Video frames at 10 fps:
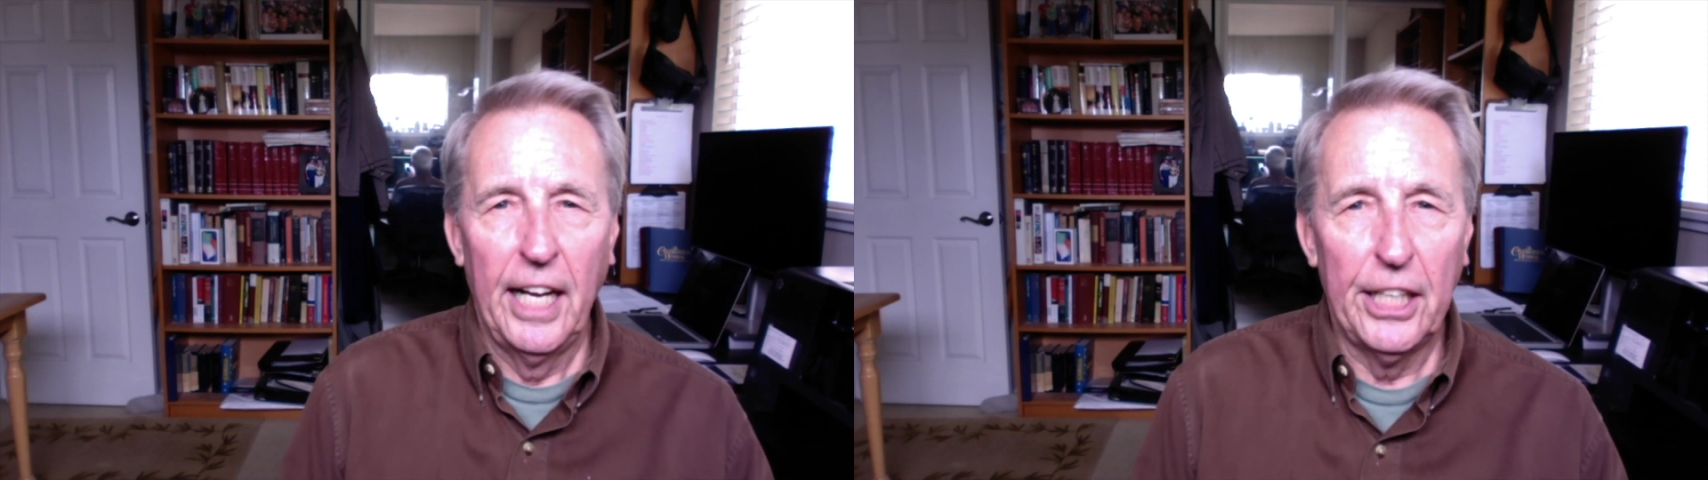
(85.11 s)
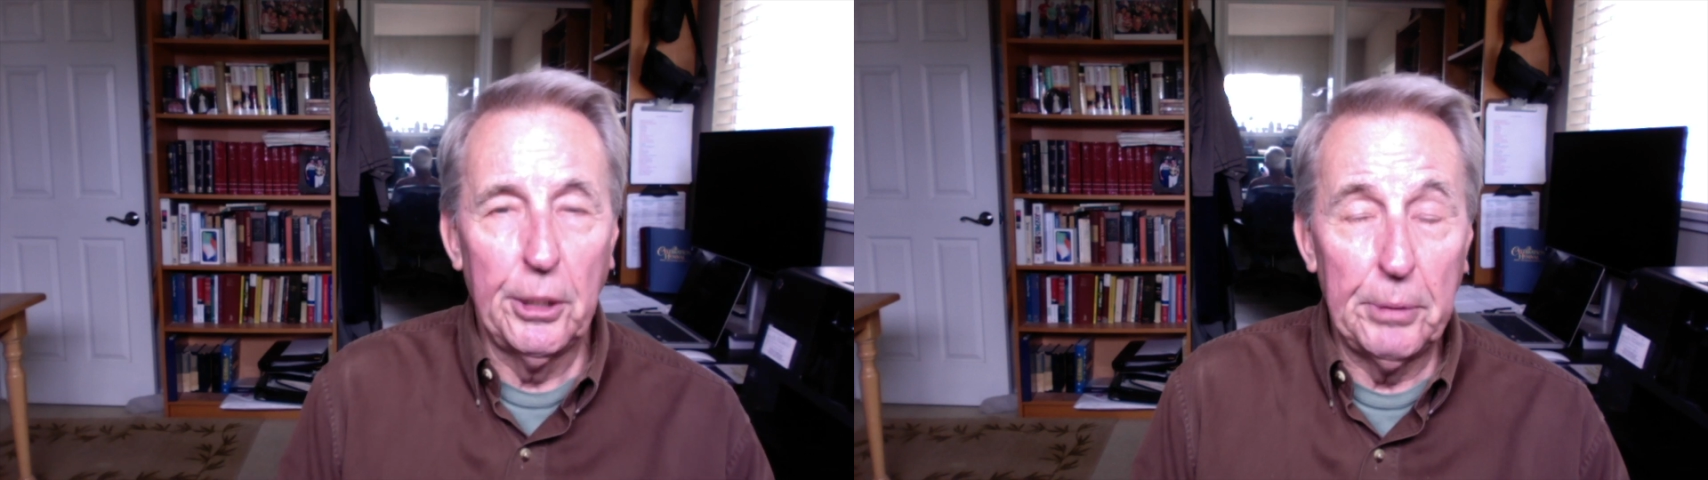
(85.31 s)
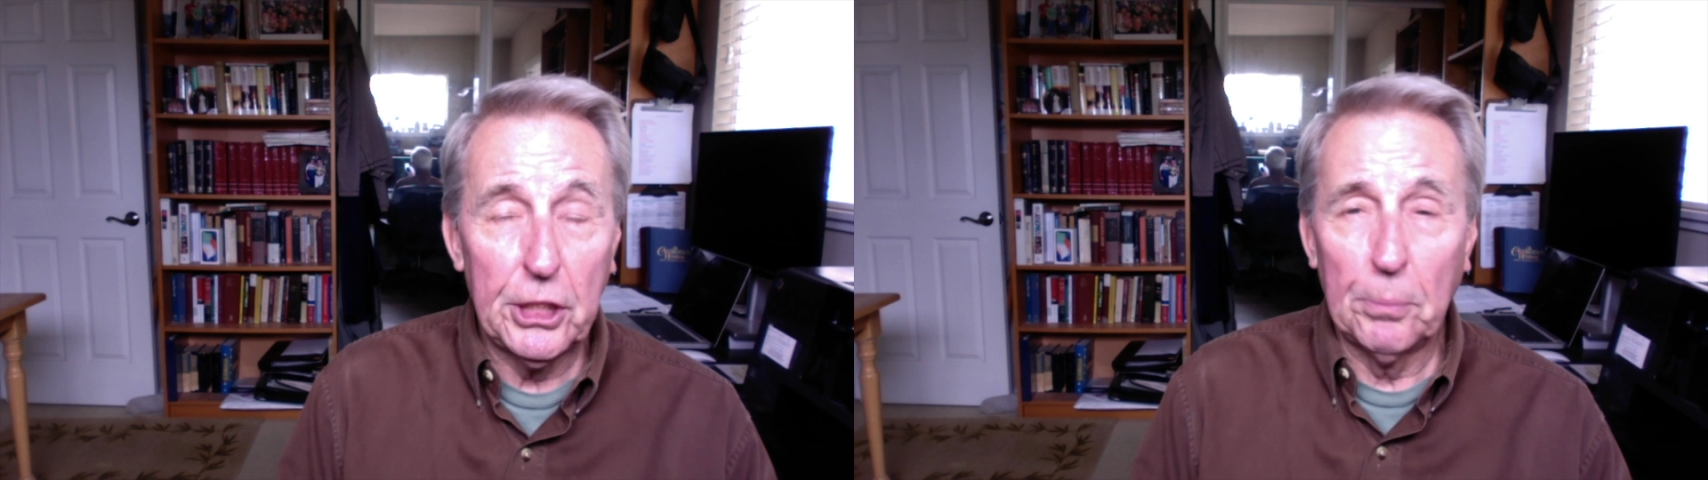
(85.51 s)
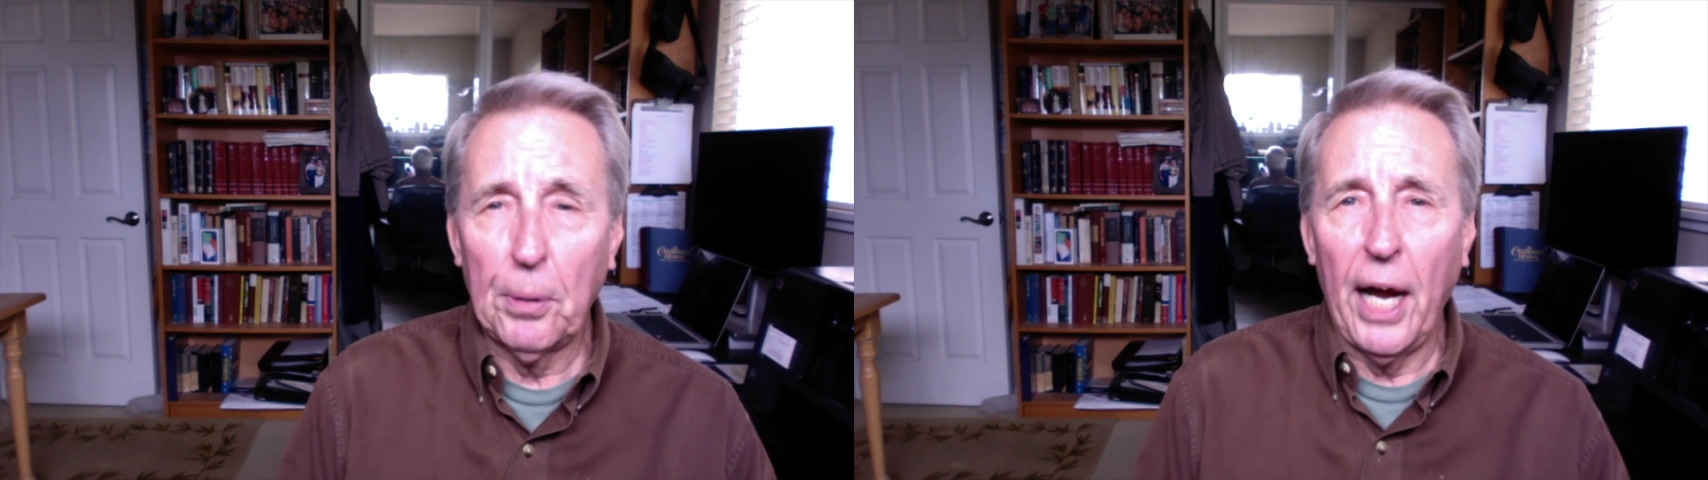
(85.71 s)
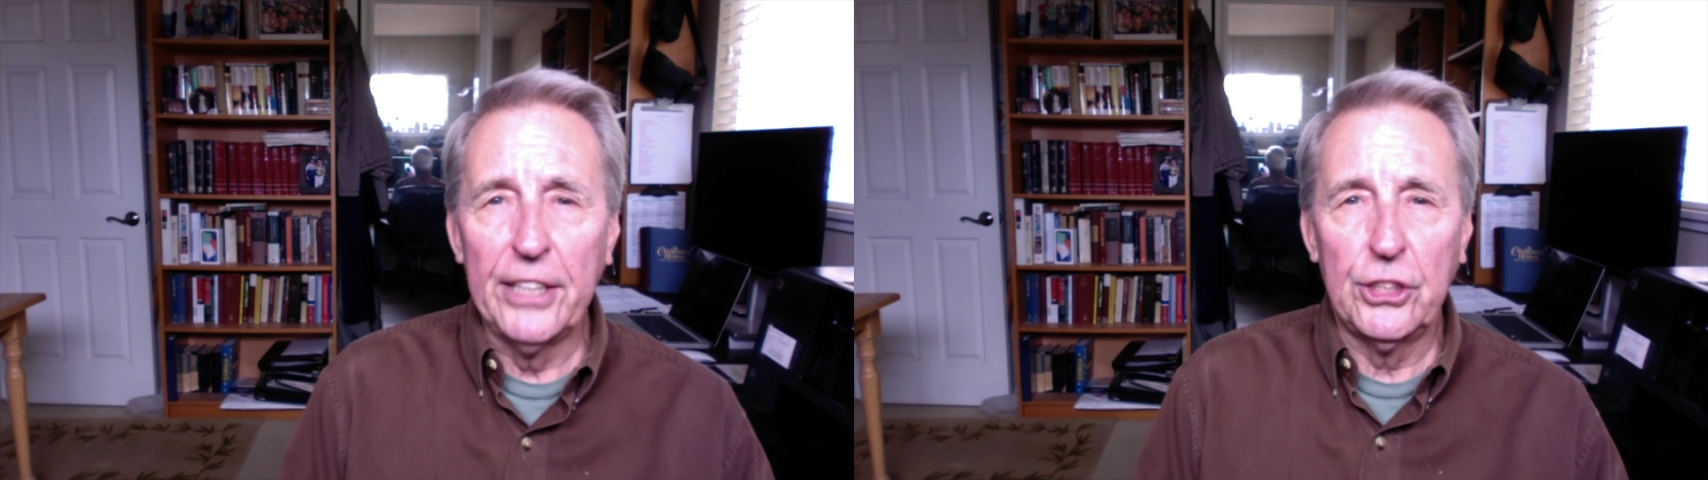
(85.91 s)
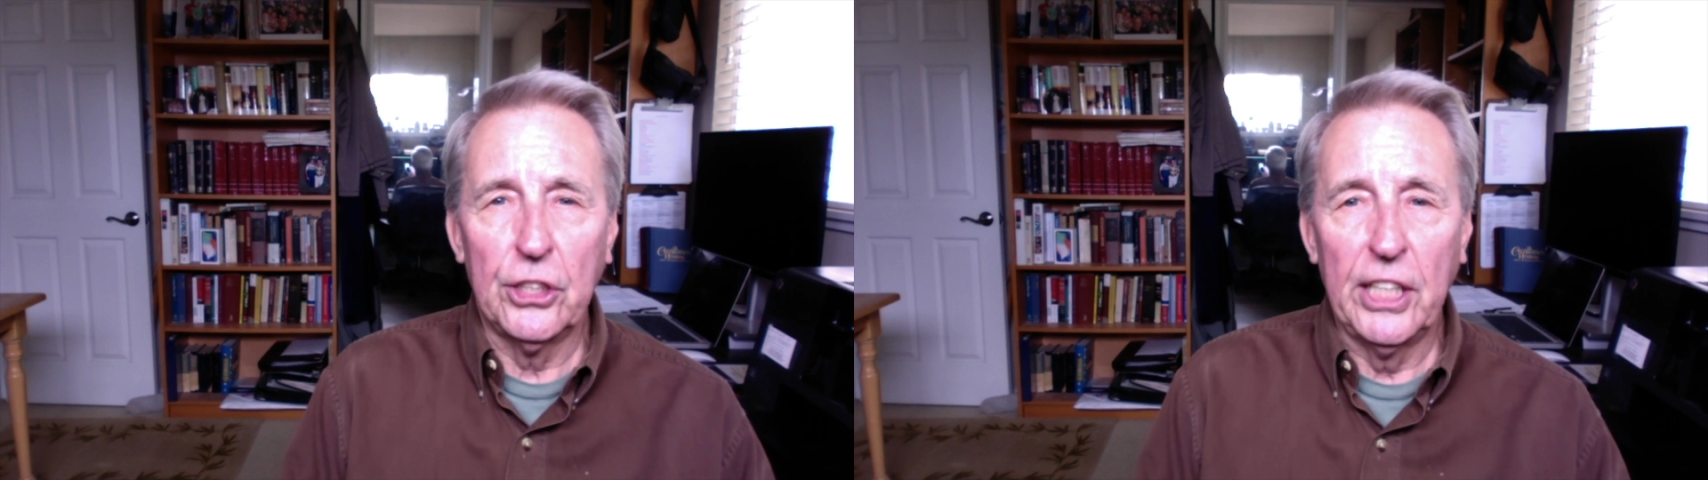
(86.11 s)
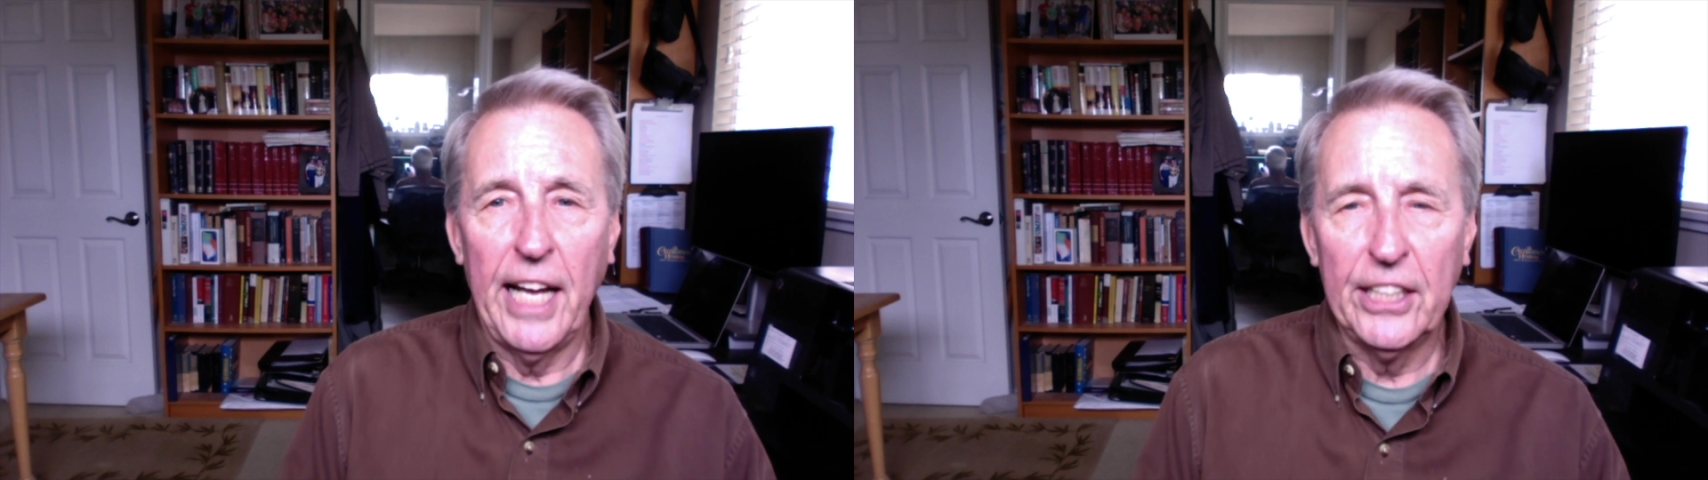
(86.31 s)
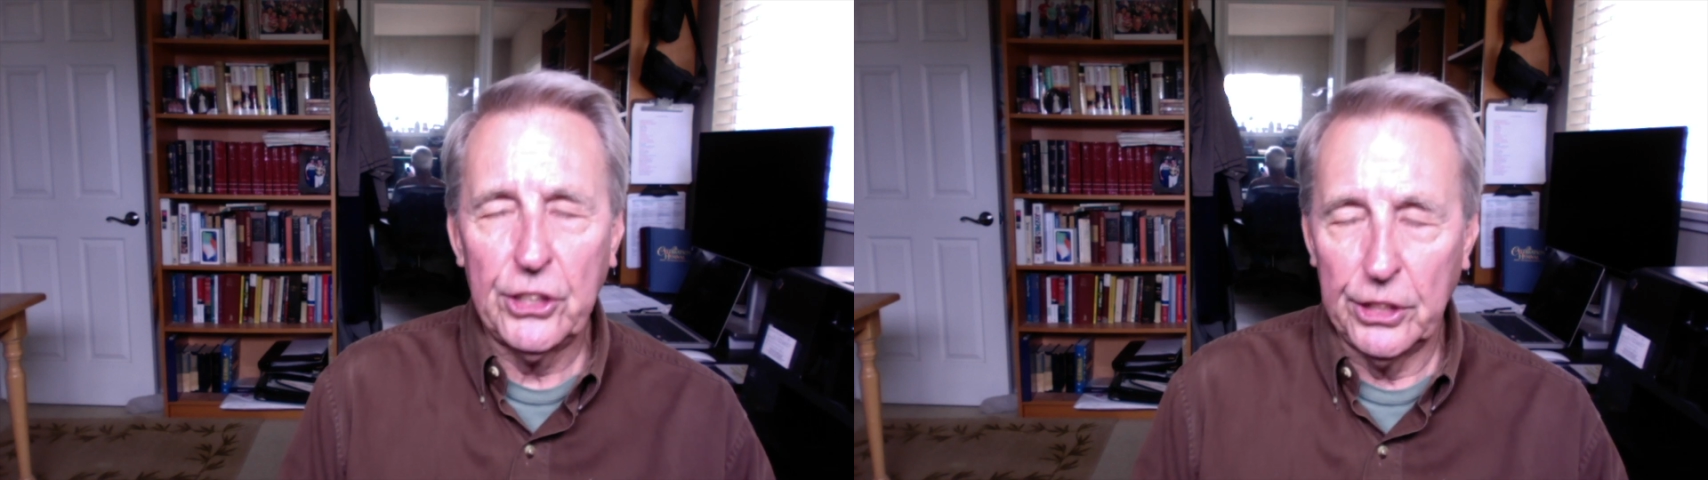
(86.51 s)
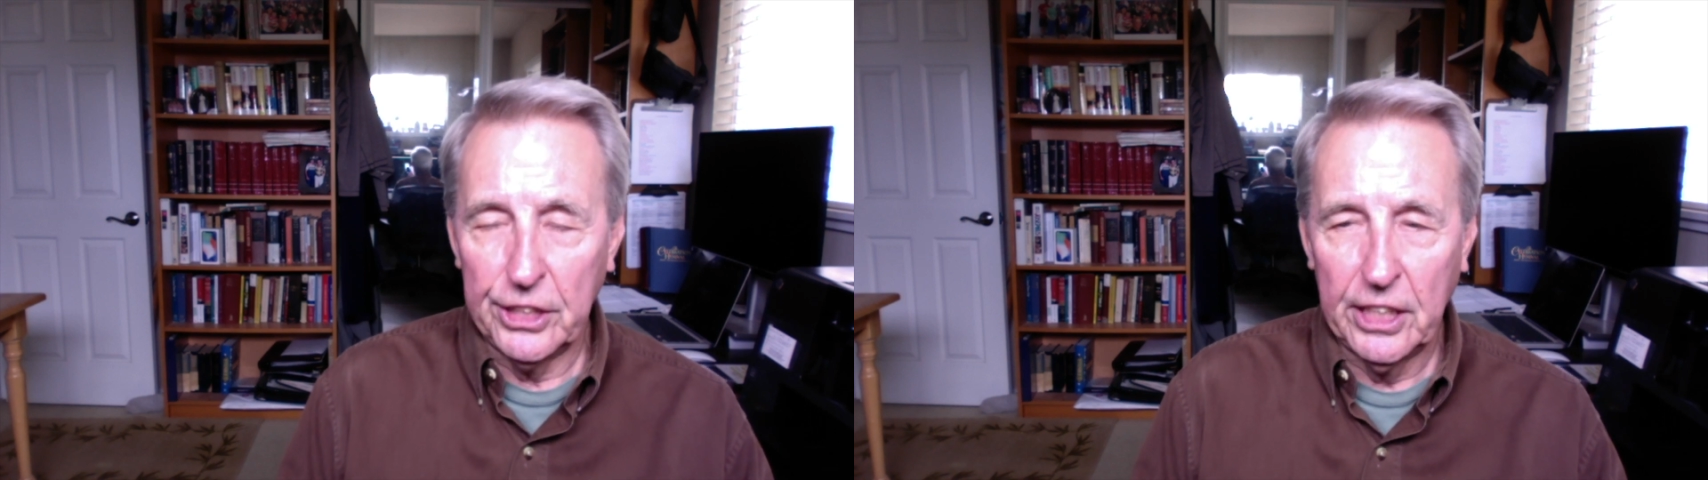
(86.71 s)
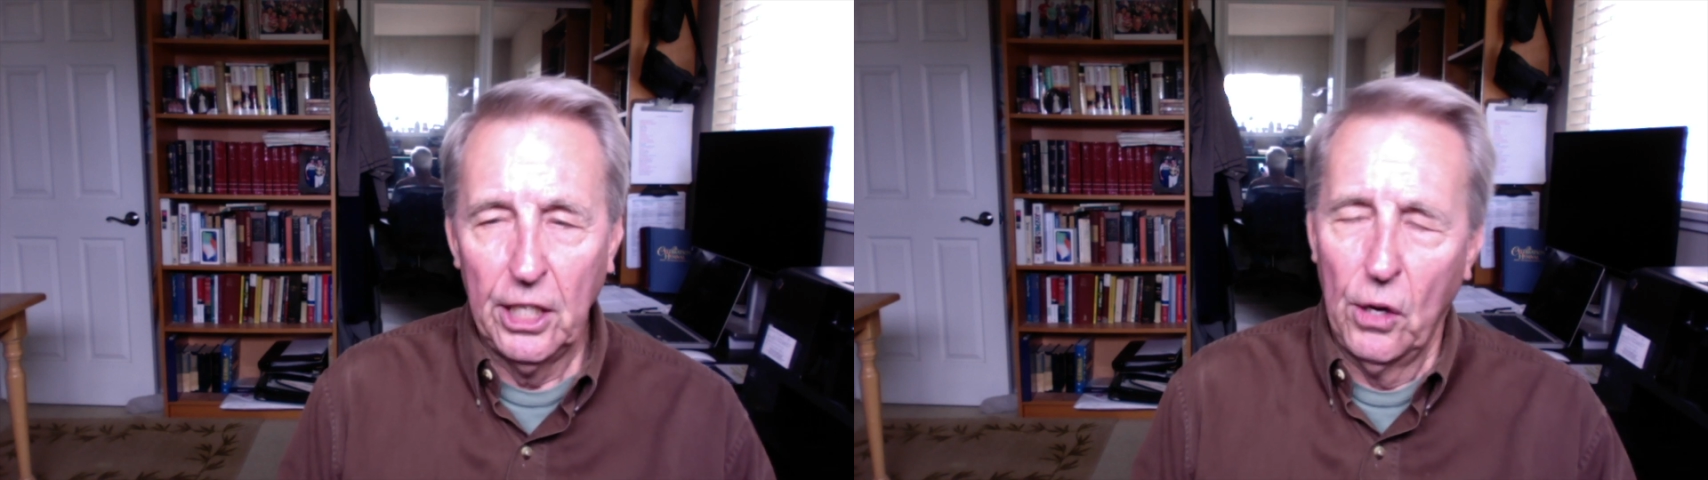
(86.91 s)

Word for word: And you'd be surprised at the answers